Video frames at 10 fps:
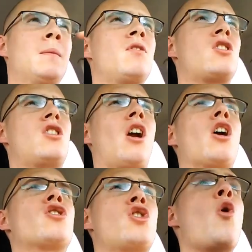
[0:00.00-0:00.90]
Just there
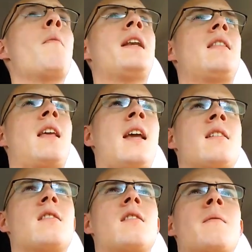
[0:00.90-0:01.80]
are so many
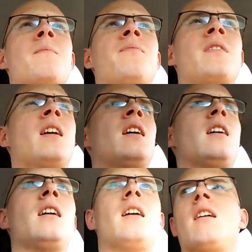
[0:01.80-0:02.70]
things
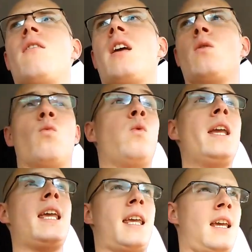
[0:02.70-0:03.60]
that
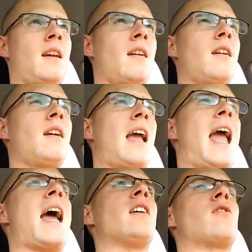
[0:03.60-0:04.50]
we
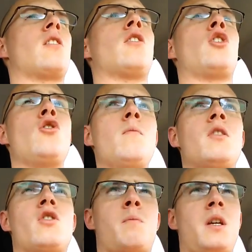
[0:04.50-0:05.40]
as the
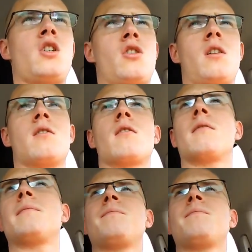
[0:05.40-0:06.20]
human species